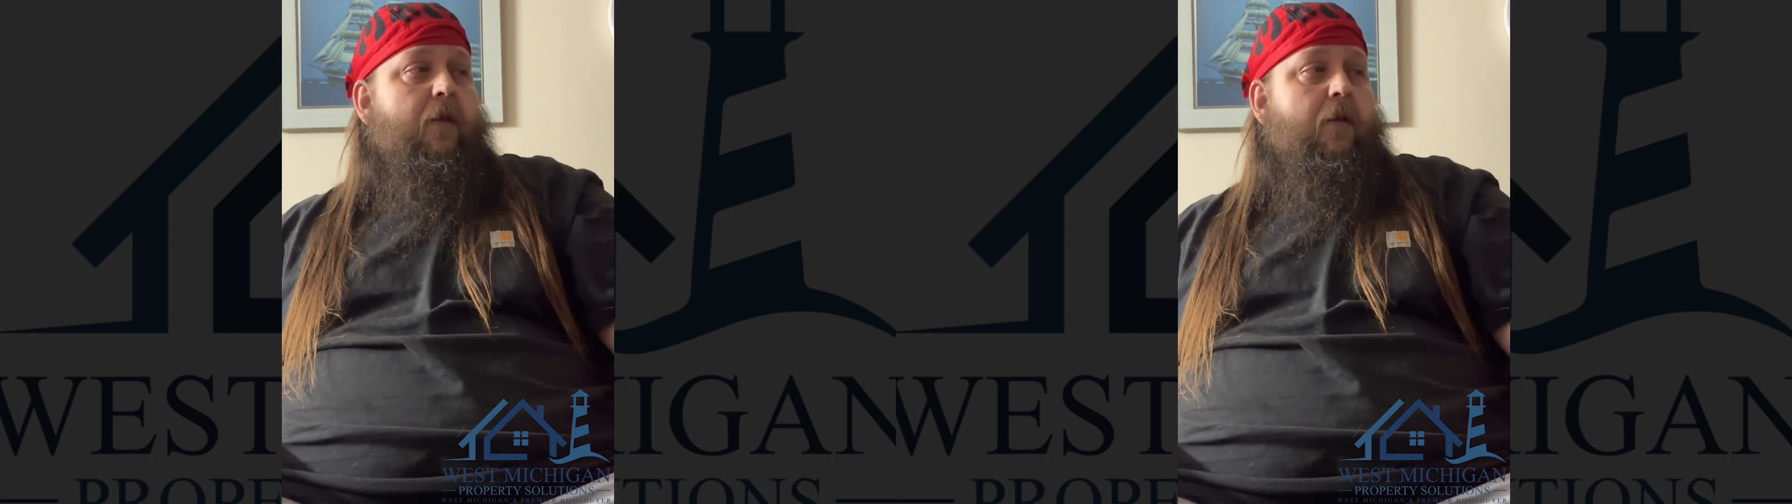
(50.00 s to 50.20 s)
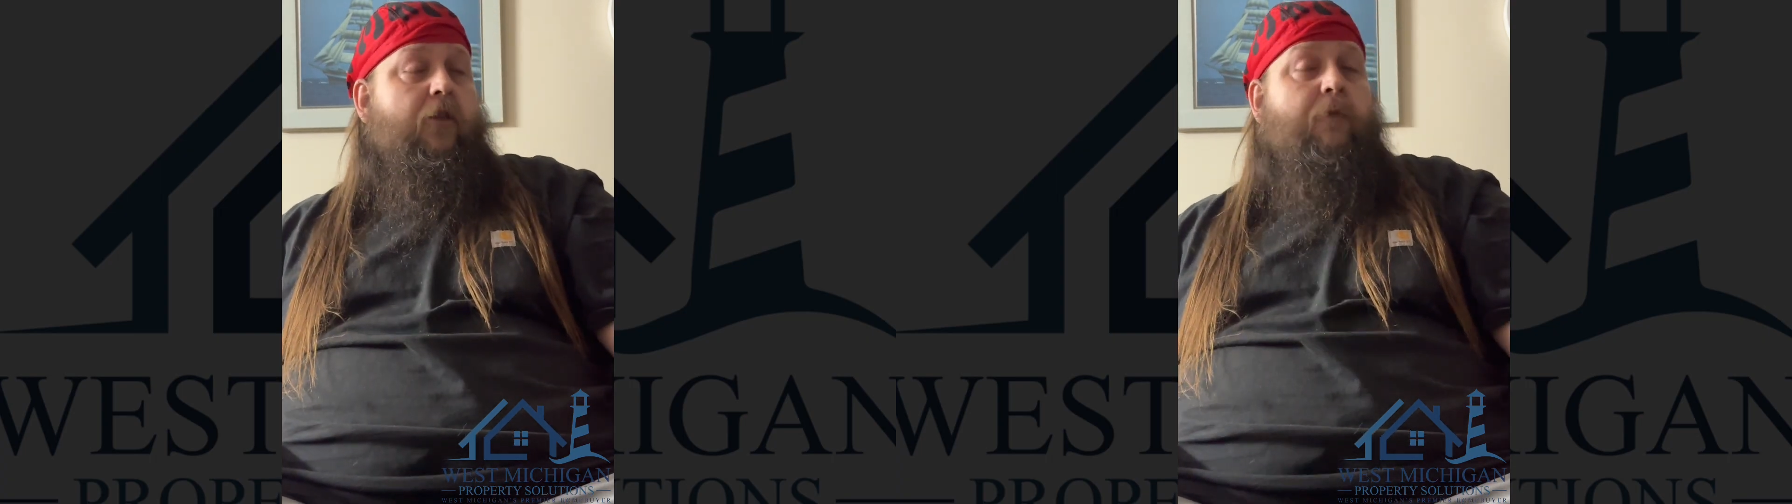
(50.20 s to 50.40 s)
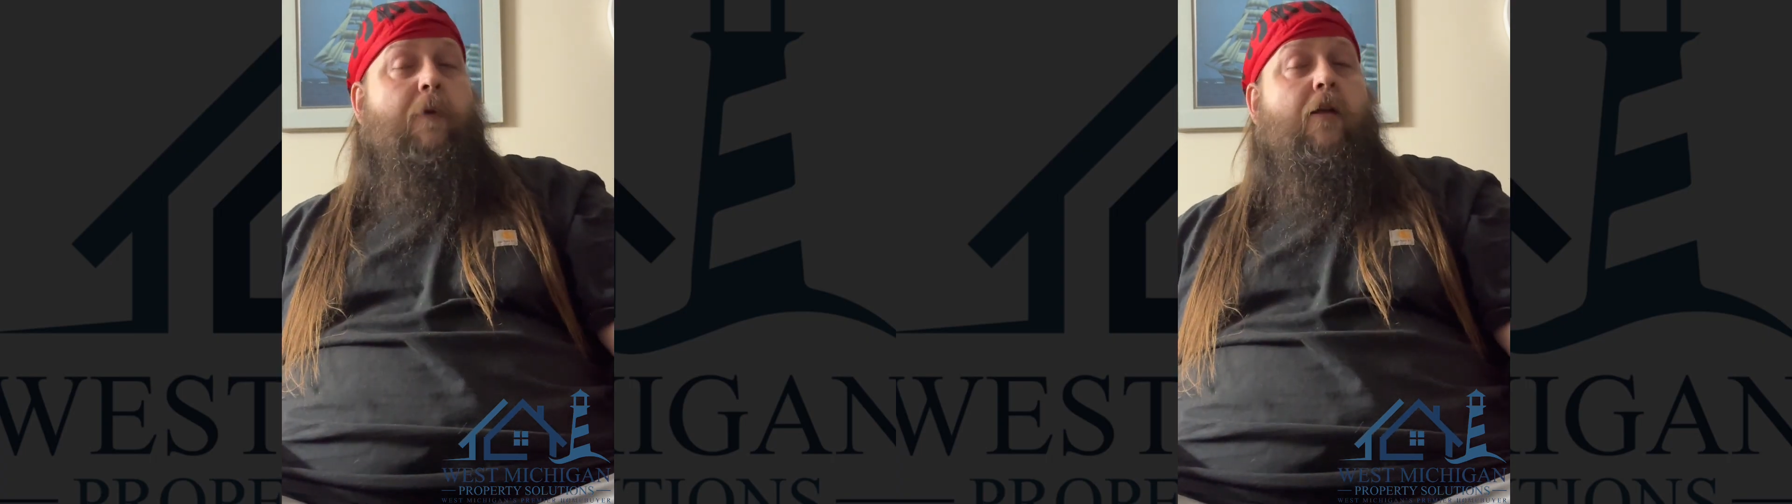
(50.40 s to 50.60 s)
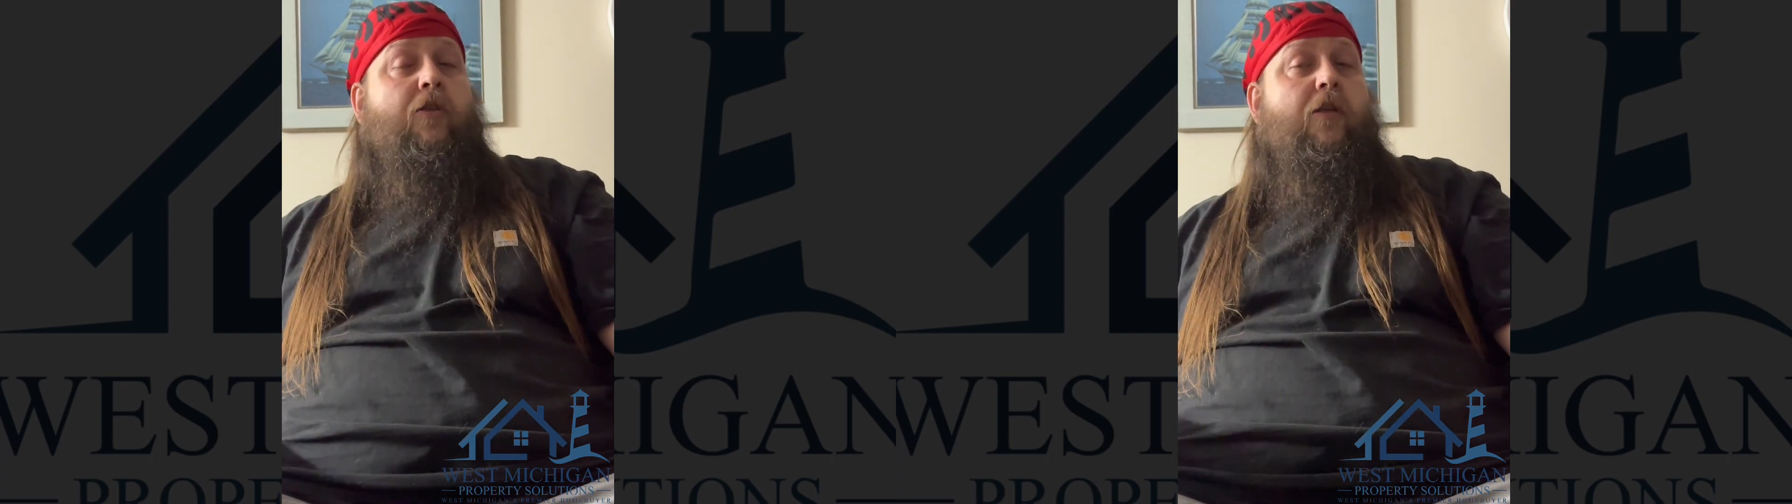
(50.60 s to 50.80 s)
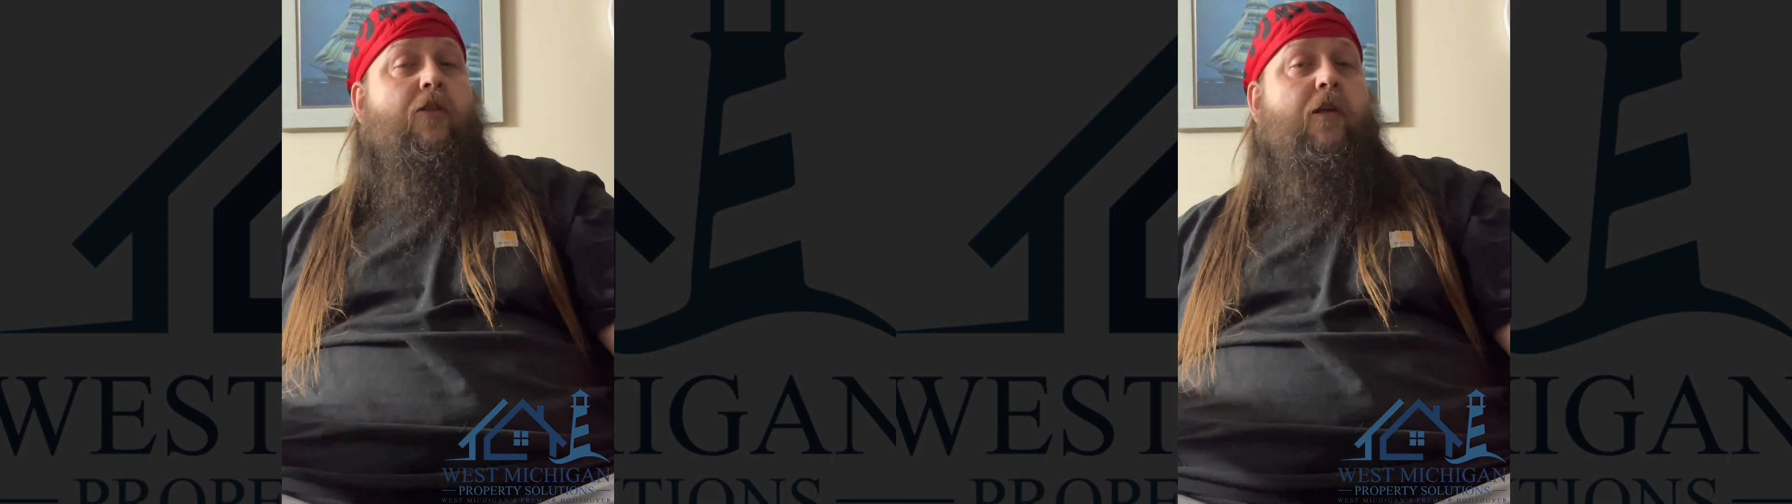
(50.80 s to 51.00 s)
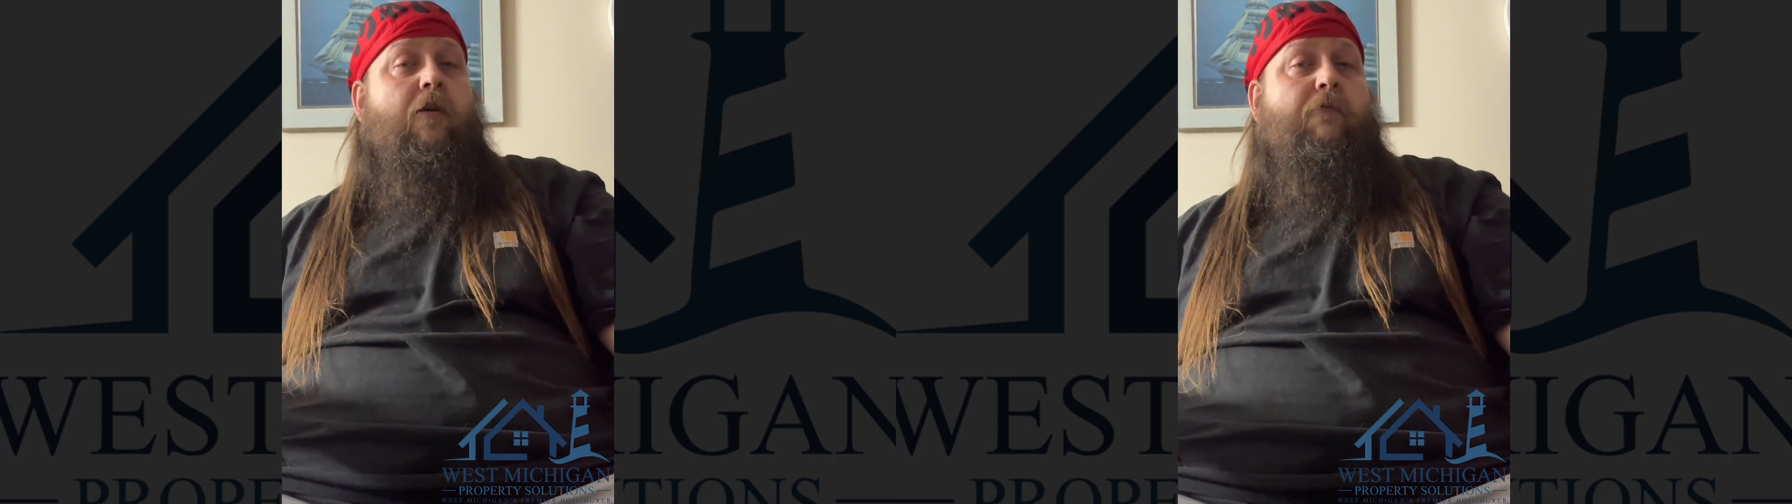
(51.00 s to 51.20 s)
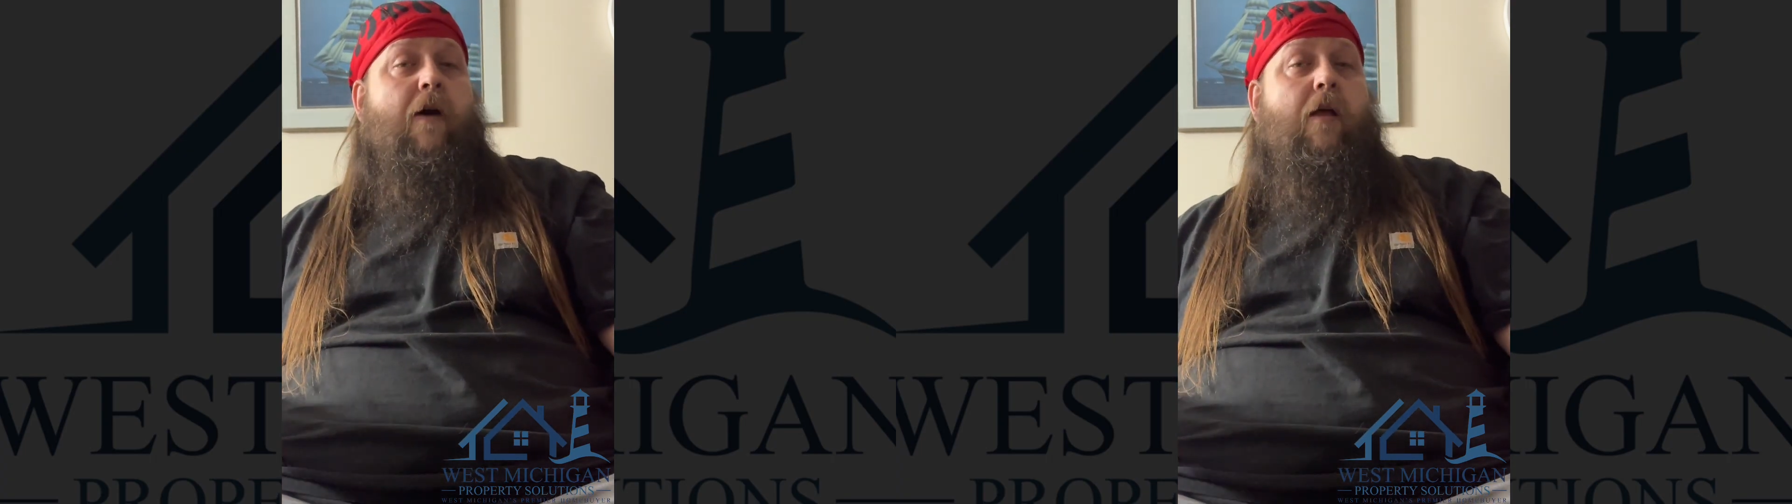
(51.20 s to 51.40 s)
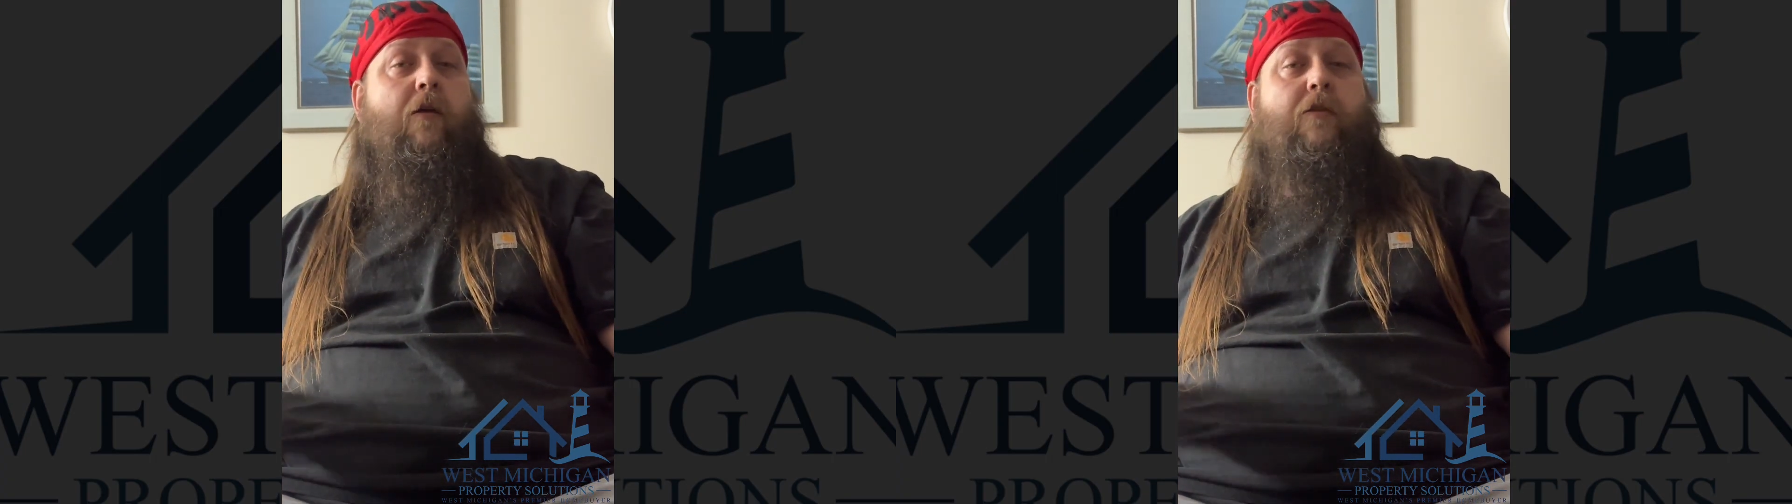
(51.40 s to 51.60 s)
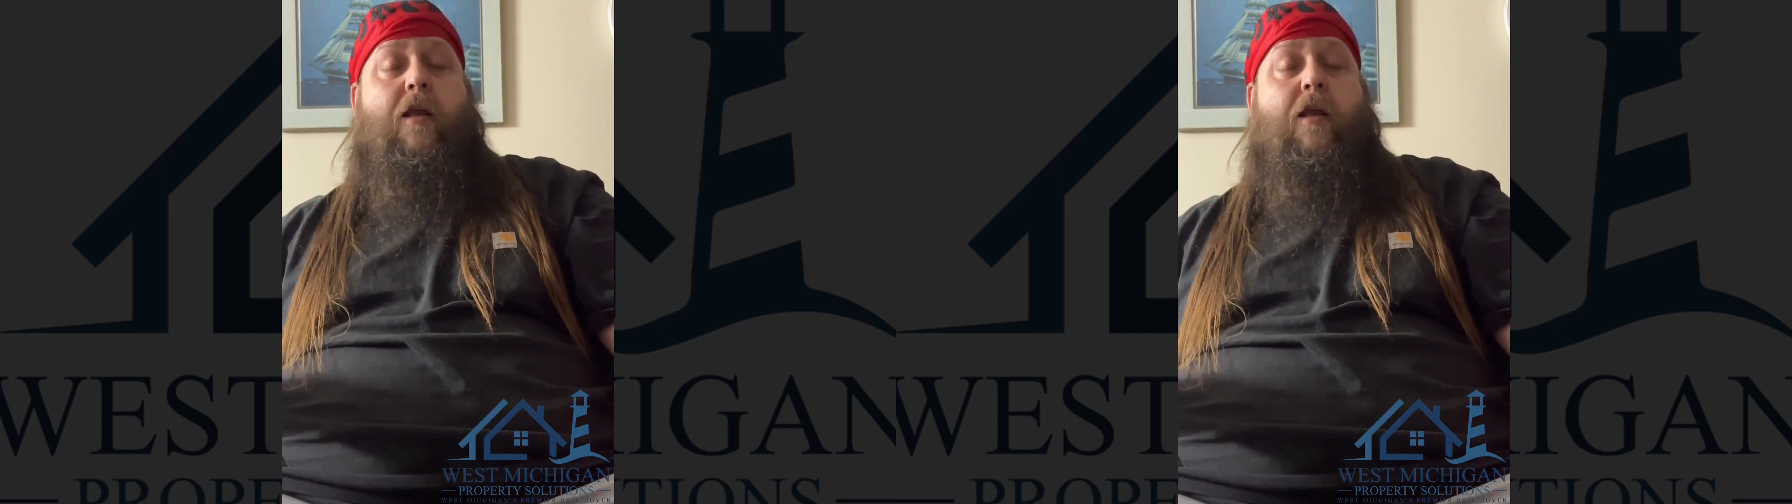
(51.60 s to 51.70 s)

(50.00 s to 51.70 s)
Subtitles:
especially single fathers.